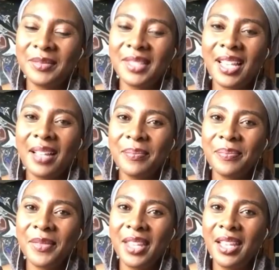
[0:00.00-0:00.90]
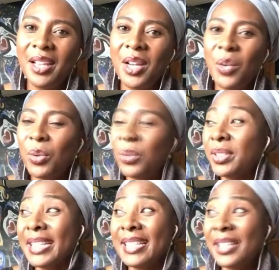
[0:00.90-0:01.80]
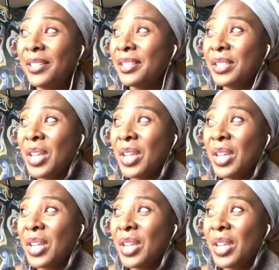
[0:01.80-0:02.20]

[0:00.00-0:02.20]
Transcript: Yeah. Well, we'll continue to